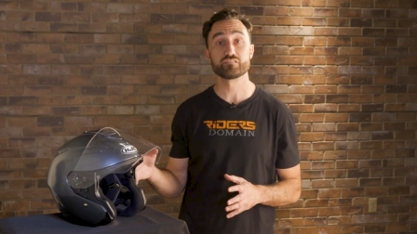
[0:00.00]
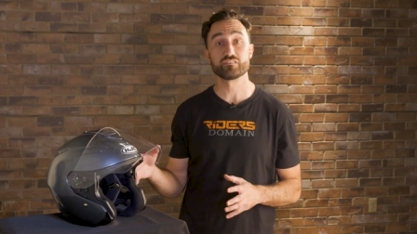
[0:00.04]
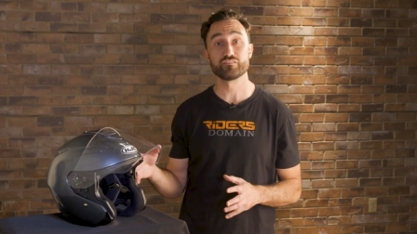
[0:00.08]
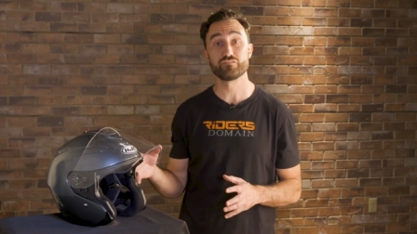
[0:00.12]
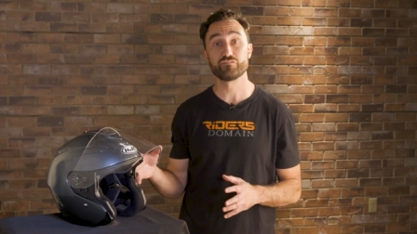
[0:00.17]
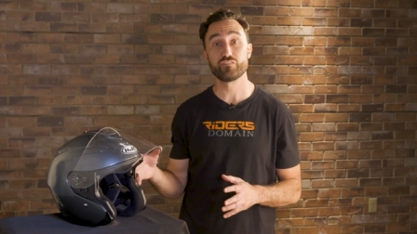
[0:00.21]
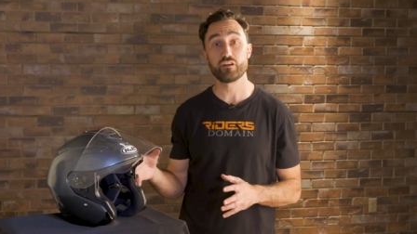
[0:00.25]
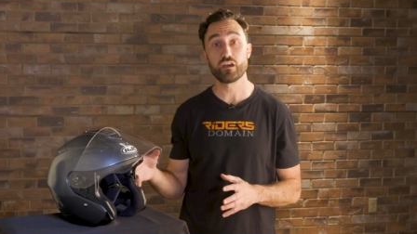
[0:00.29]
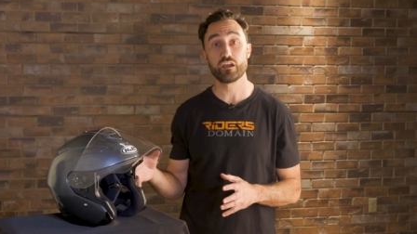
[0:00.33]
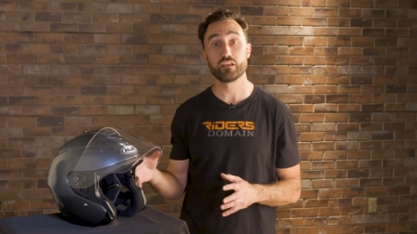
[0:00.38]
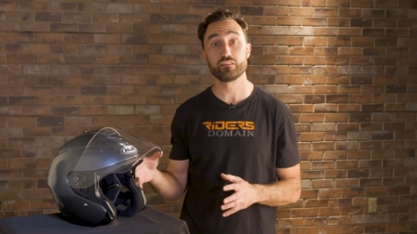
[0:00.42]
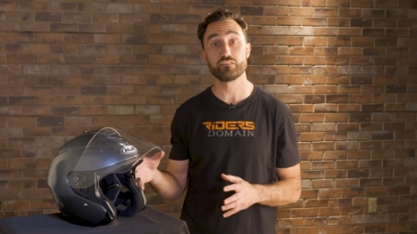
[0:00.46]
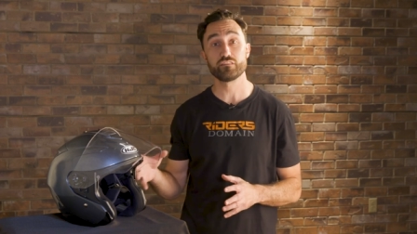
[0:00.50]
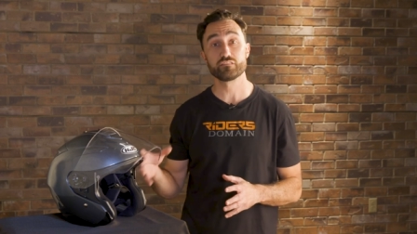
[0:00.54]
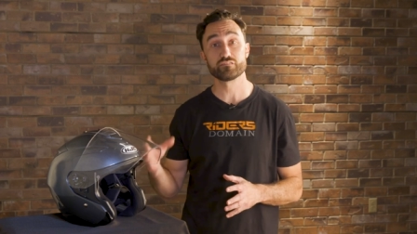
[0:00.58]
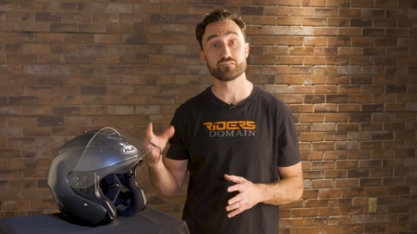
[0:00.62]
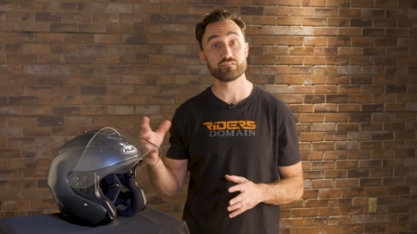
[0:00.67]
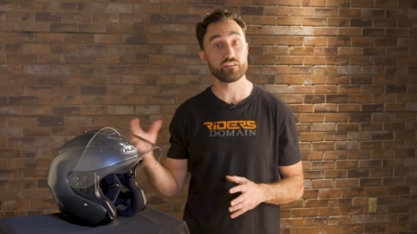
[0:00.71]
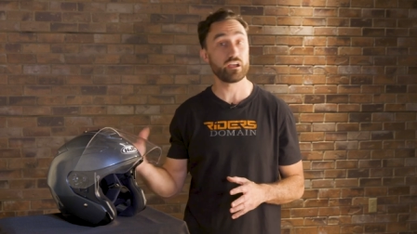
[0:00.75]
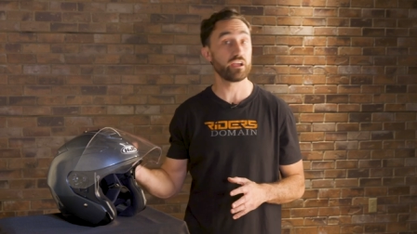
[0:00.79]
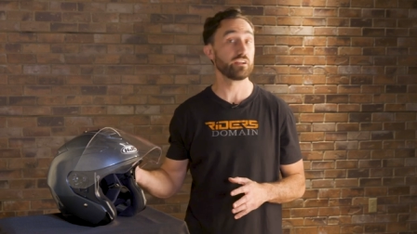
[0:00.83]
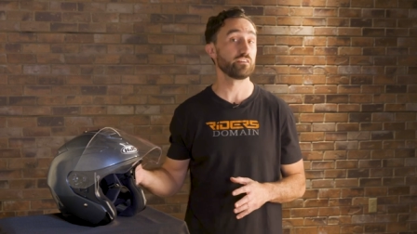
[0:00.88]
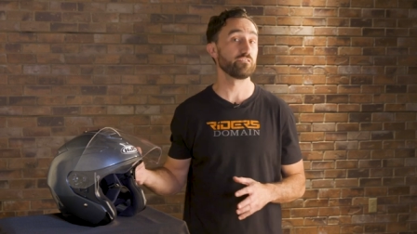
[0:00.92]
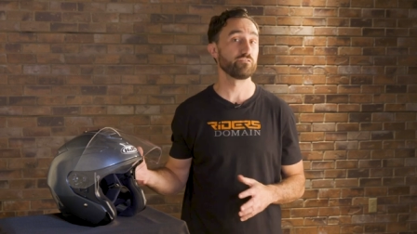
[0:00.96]
to find the
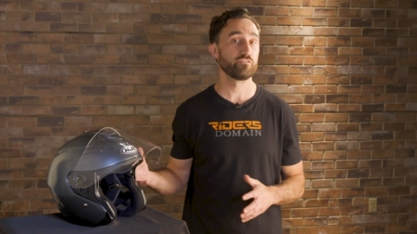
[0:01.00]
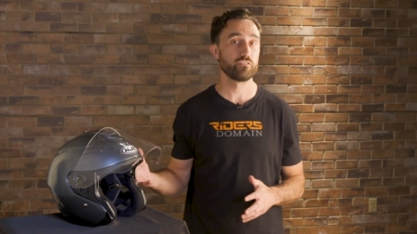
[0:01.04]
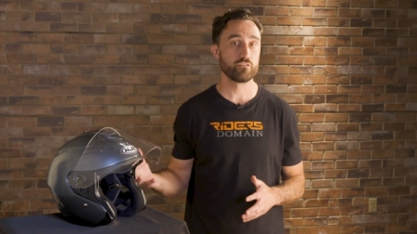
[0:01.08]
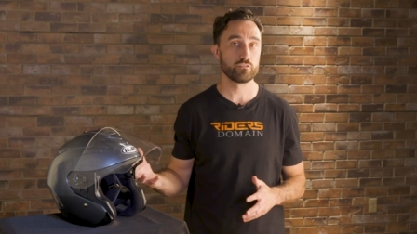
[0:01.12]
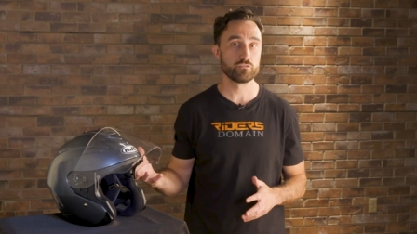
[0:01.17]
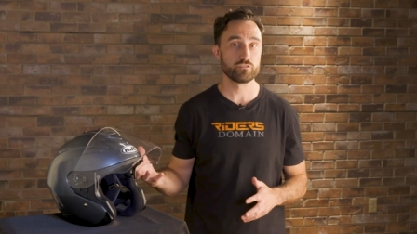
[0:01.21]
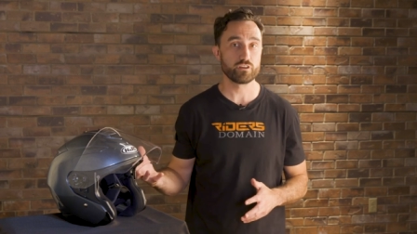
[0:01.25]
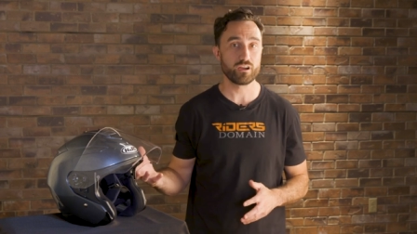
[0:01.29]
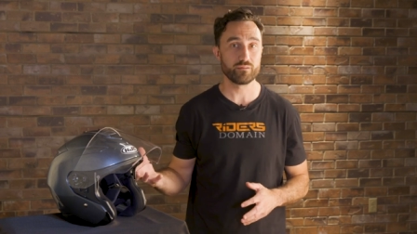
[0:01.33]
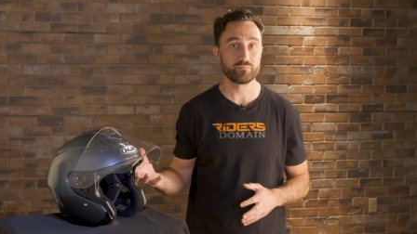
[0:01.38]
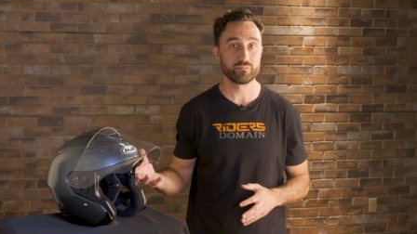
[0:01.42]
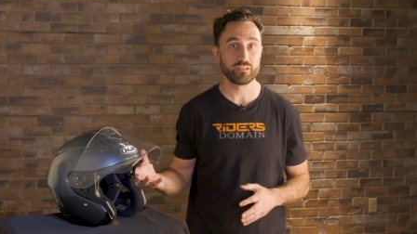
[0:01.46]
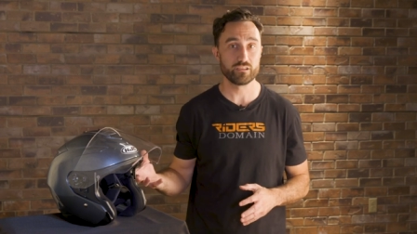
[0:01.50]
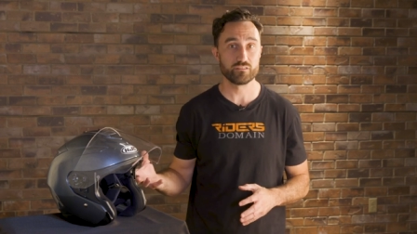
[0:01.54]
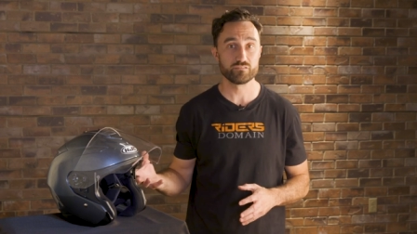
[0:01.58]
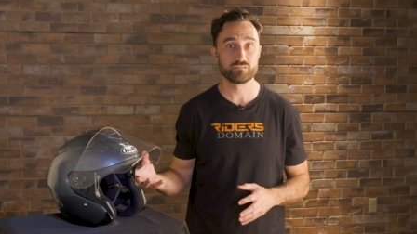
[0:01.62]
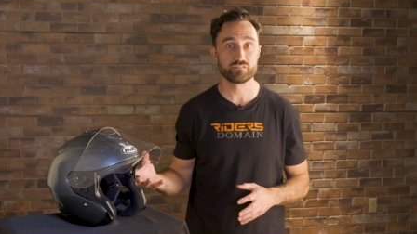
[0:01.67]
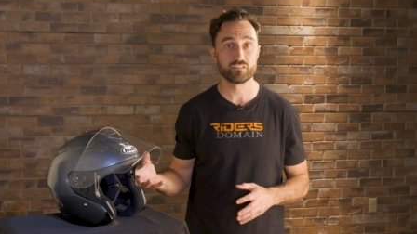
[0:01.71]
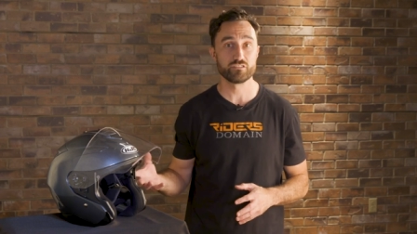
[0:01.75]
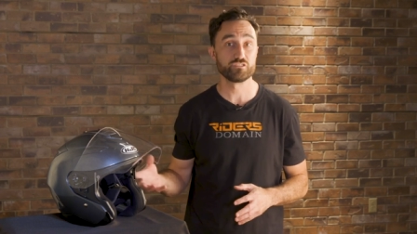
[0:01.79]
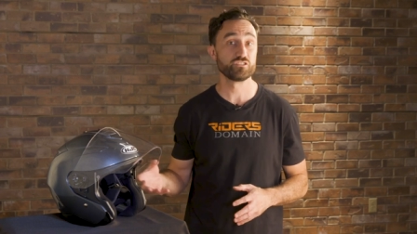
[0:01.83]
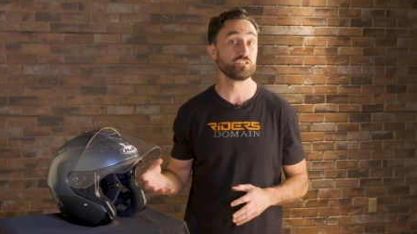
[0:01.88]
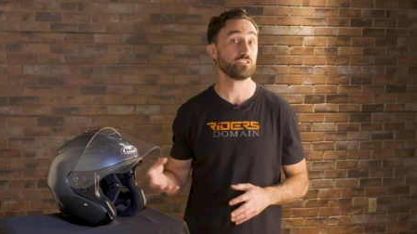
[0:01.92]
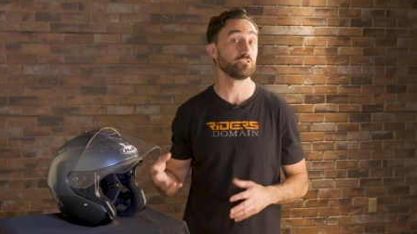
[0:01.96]
slider for the drop-down
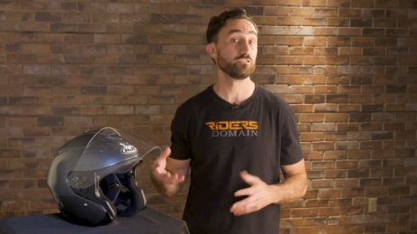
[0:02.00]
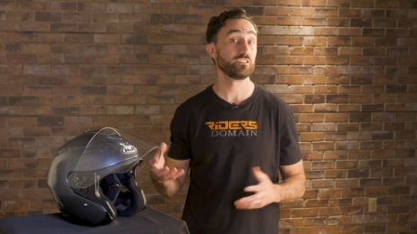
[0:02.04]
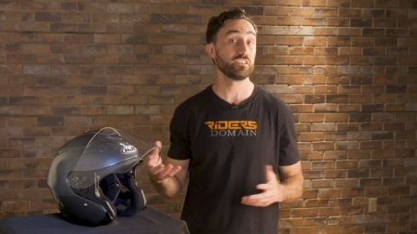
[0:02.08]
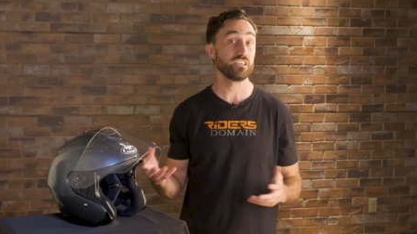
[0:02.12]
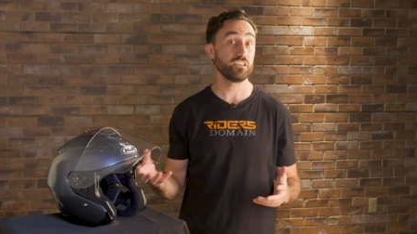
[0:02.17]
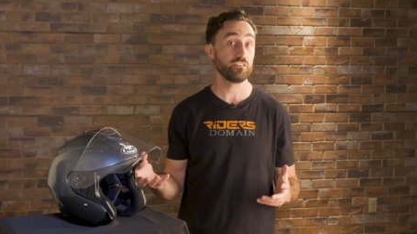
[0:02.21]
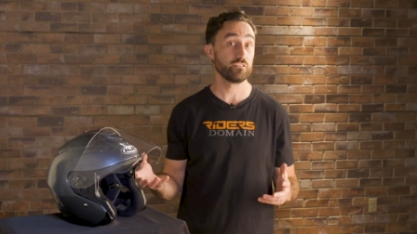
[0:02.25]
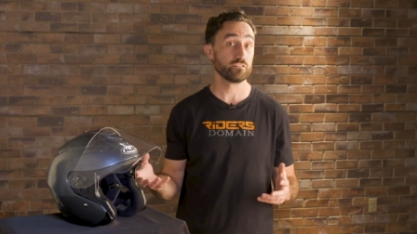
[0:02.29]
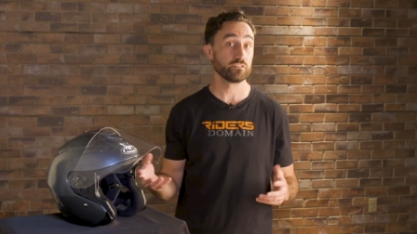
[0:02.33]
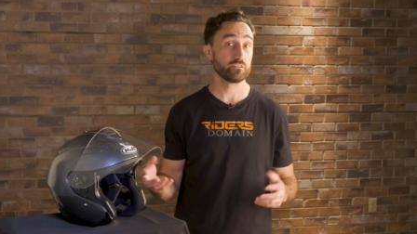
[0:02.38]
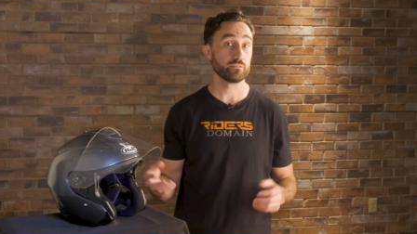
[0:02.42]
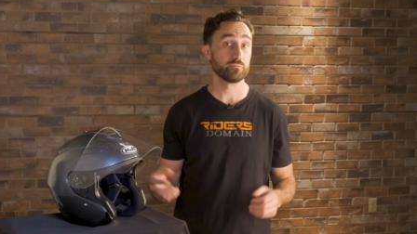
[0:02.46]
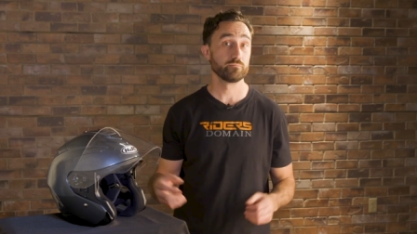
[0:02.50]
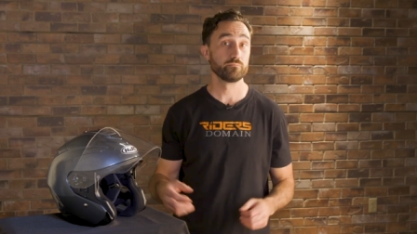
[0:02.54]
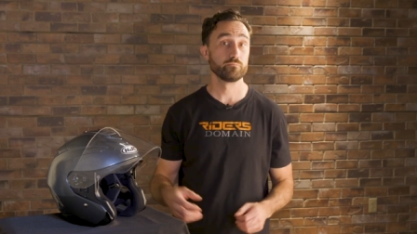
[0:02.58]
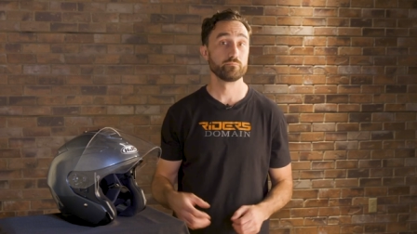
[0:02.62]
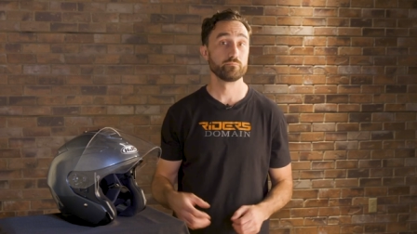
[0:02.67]
sunshield either.